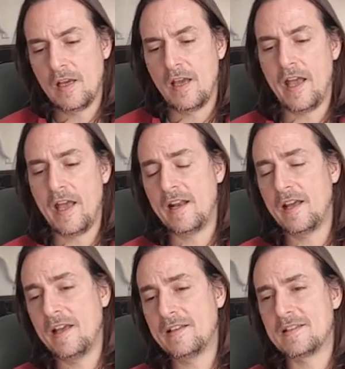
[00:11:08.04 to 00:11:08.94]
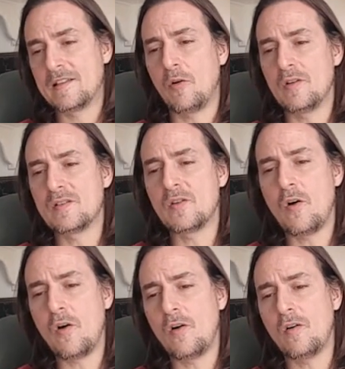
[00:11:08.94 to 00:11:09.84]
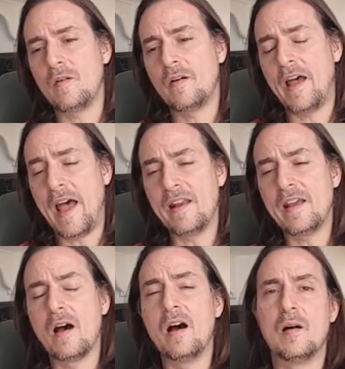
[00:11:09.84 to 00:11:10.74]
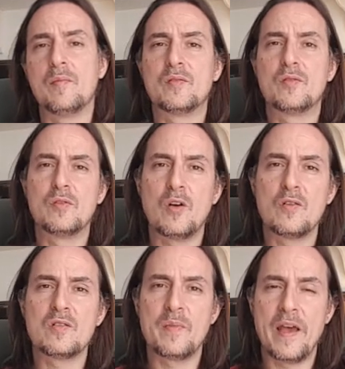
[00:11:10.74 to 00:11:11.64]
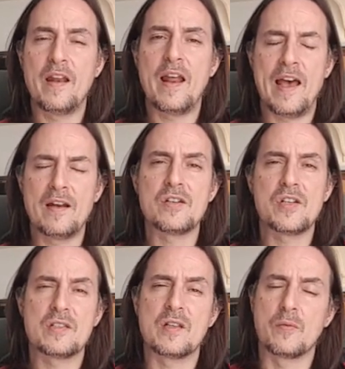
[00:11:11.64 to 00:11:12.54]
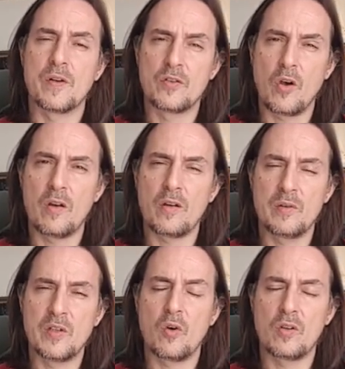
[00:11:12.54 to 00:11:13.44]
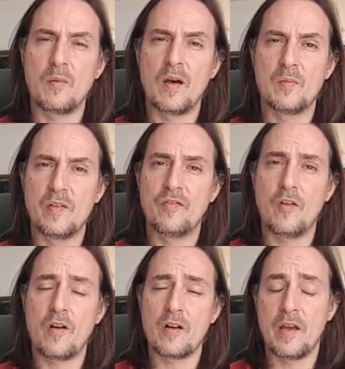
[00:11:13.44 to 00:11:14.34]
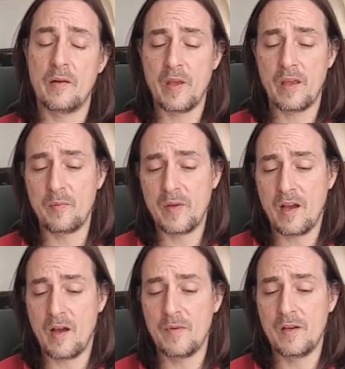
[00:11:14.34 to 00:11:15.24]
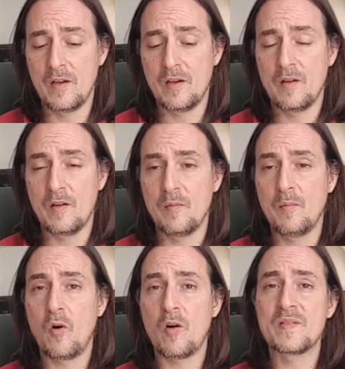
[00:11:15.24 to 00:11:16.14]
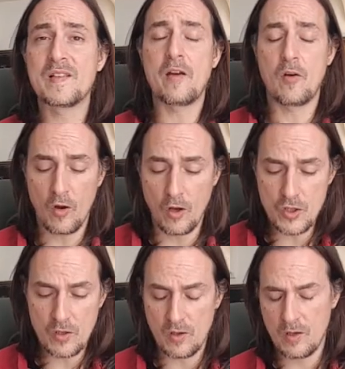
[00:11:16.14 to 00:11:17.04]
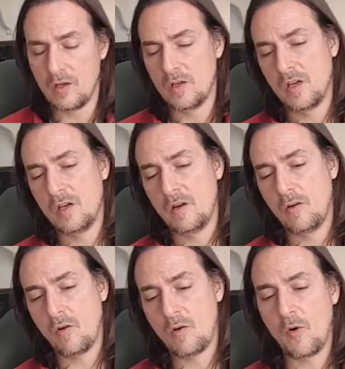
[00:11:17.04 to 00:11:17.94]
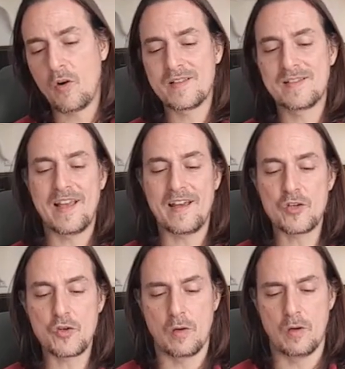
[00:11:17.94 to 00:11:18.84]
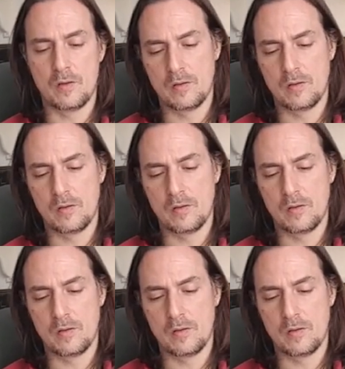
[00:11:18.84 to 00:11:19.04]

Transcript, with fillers: And it's also adding up to those male energies that we're talk we talked about before, and we can become more psychological or more sexual